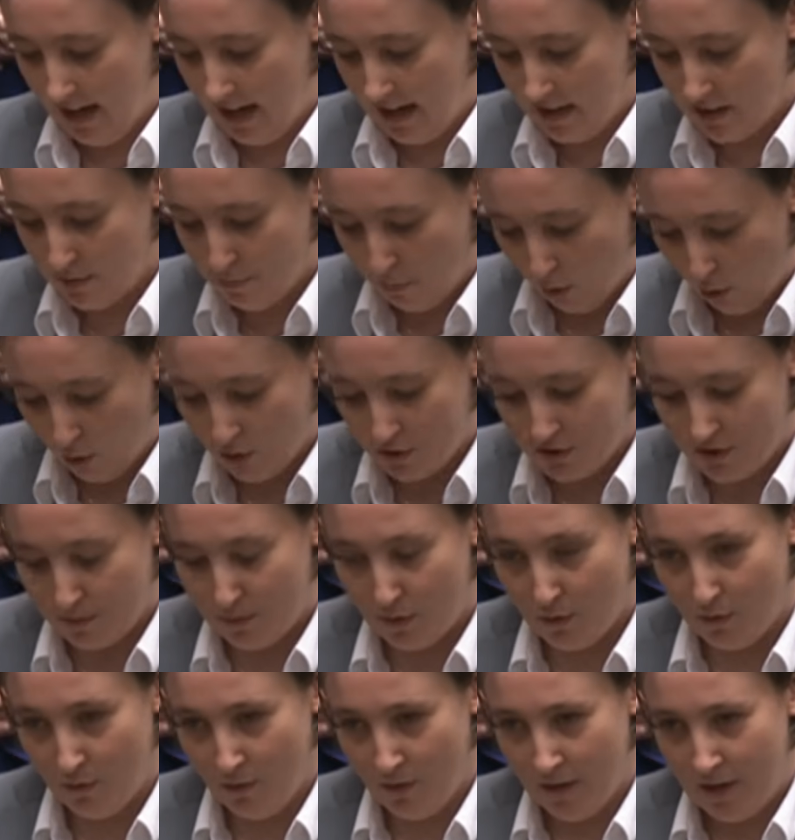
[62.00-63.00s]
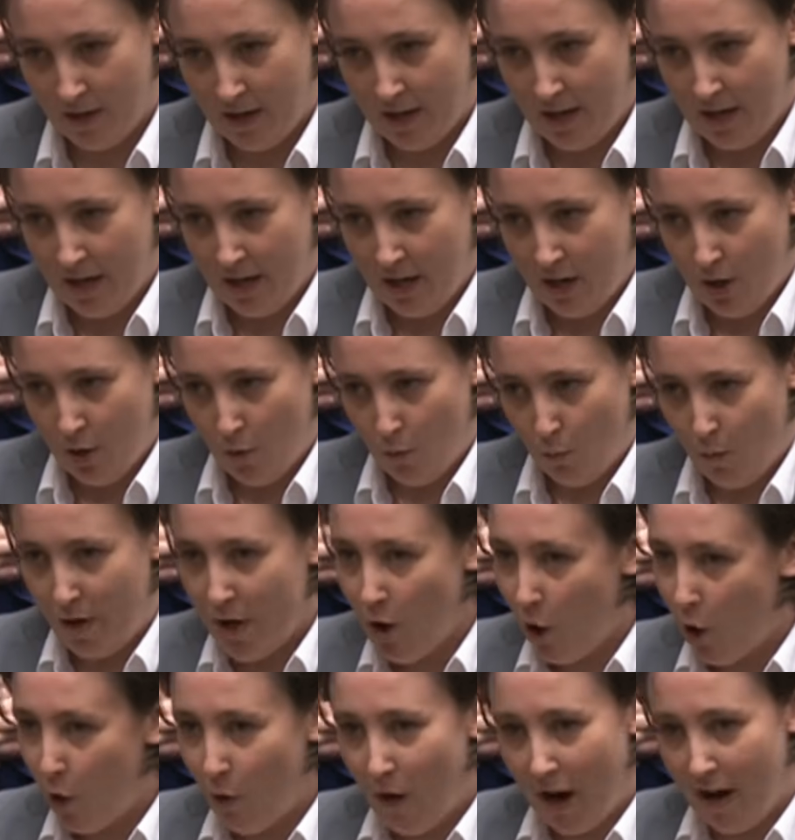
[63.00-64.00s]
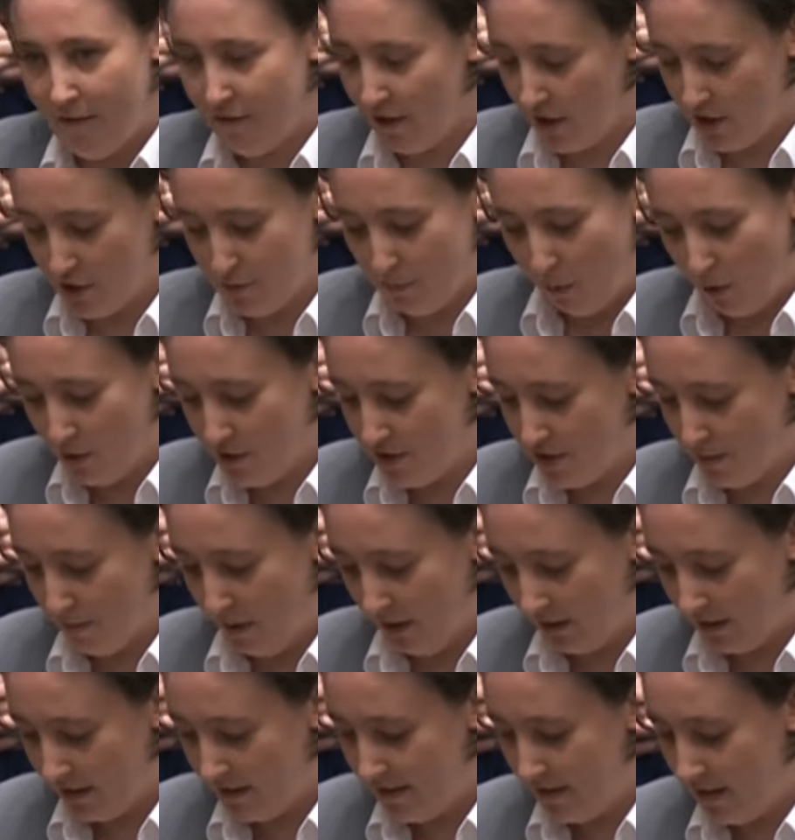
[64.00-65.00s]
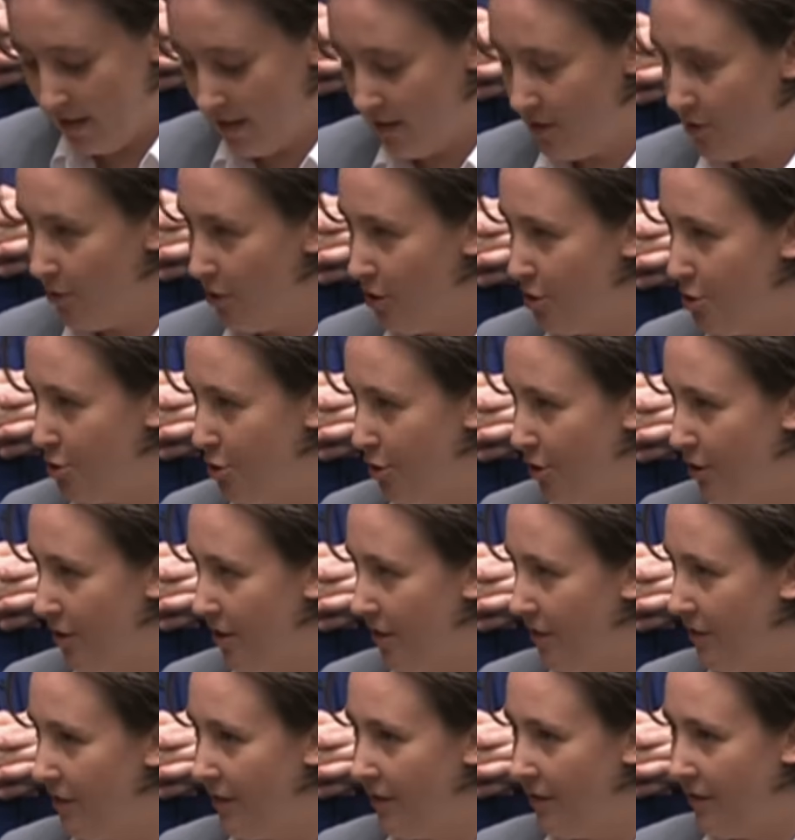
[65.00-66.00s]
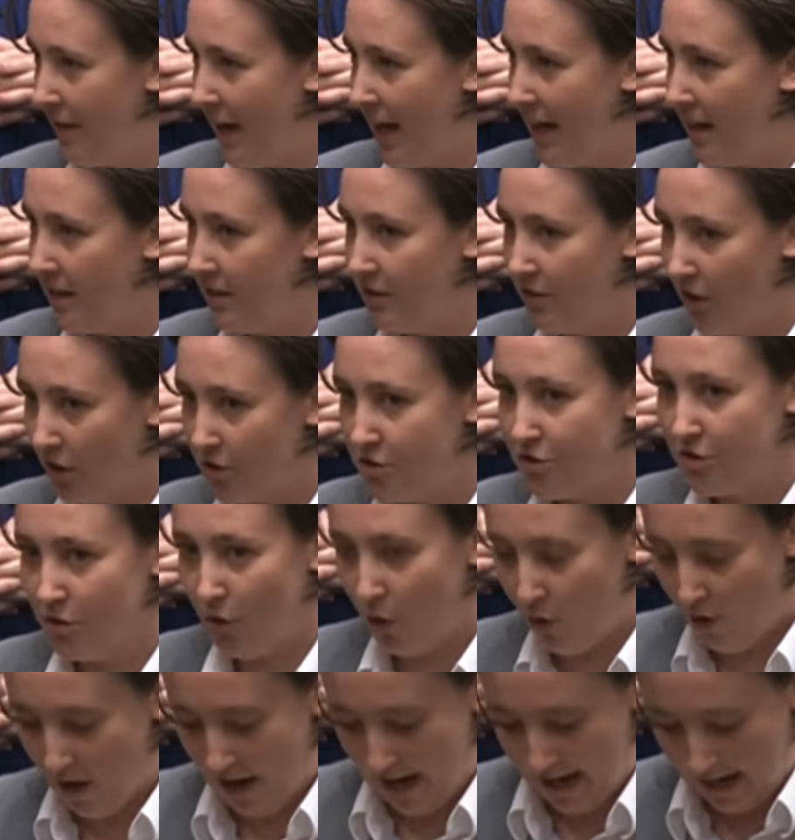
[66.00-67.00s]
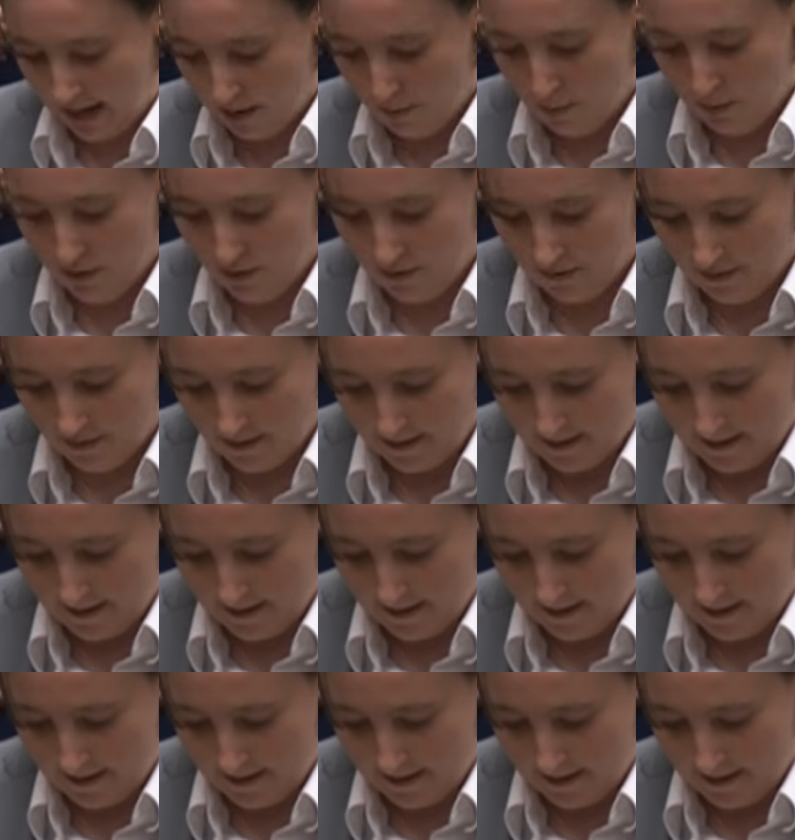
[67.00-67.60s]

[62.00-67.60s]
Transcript: as possible. We all have a responsibility to ensure that that does not happen.